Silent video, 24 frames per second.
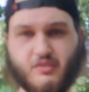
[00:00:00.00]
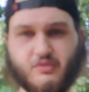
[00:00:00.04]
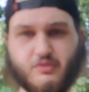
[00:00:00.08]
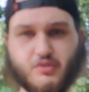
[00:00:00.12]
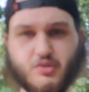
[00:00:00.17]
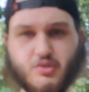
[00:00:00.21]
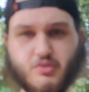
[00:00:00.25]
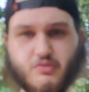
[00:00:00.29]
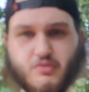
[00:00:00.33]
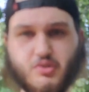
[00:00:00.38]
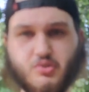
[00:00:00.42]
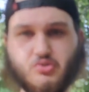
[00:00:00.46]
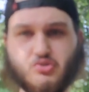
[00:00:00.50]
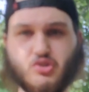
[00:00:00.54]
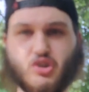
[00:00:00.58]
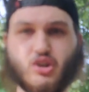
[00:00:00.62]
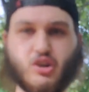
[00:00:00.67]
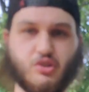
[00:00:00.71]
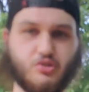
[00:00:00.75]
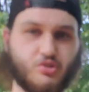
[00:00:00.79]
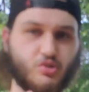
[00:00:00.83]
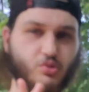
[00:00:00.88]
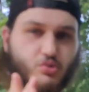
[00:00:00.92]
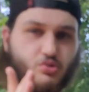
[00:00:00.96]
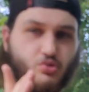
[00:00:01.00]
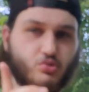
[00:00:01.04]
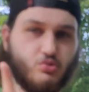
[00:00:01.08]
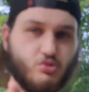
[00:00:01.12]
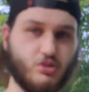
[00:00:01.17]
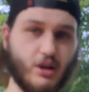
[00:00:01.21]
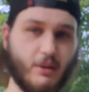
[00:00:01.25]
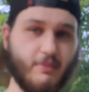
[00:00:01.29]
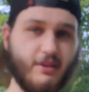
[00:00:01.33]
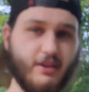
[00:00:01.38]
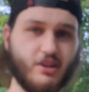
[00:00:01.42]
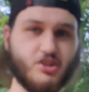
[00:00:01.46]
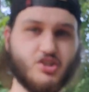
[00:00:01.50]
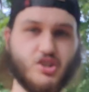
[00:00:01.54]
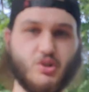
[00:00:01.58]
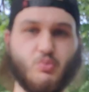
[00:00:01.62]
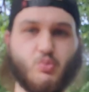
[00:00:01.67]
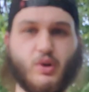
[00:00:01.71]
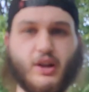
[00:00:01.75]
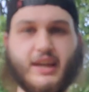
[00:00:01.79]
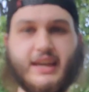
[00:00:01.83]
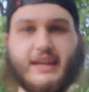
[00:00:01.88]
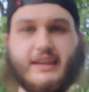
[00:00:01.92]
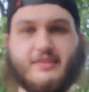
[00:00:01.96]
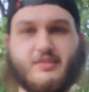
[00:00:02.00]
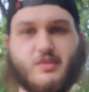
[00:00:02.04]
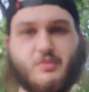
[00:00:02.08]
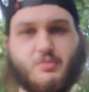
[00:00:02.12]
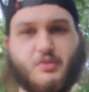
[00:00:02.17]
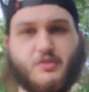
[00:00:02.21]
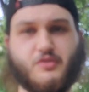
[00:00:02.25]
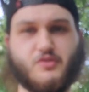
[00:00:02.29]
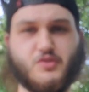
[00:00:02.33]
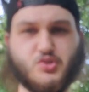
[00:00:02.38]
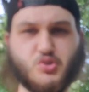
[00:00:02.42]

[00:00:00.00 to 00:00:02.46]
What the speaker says: Food reviews. You can also go to W Energy where you can get some stuff.